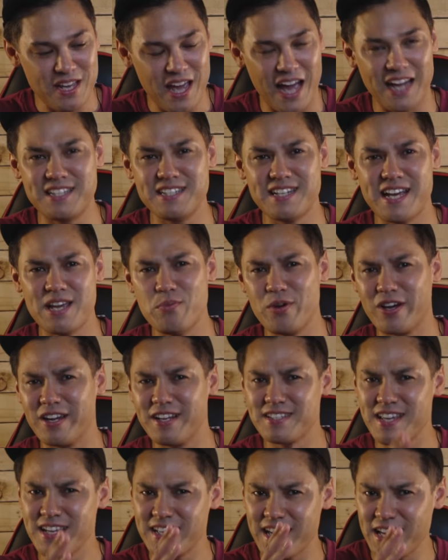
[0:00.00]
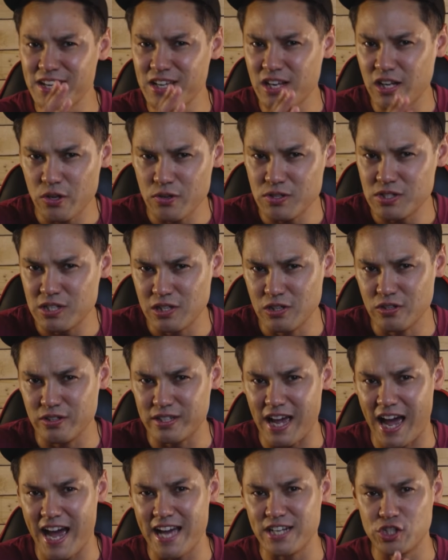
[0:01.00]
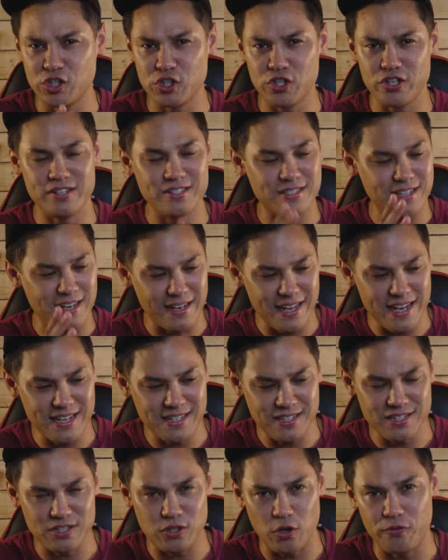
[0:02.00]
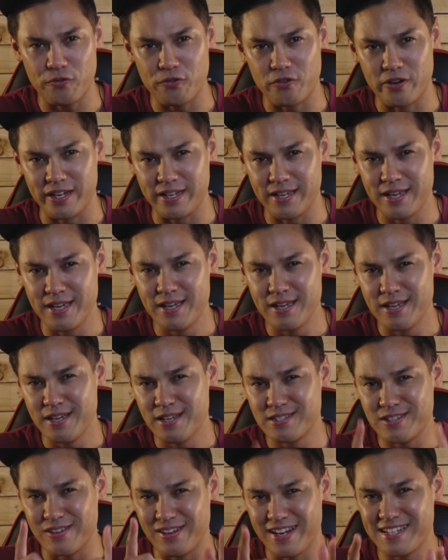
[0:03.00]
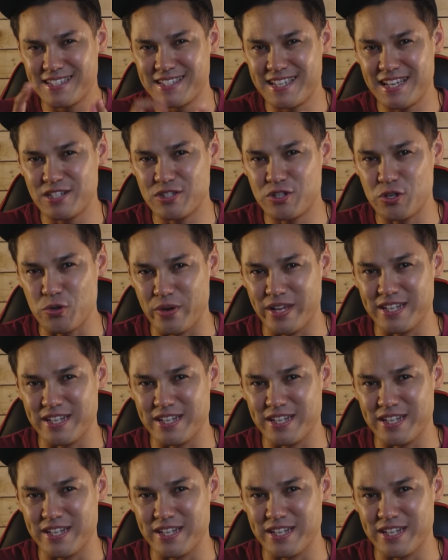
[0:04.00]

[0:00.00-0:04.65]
And today we're going to take a closer look at Zhiyun's latest offering, so let's get to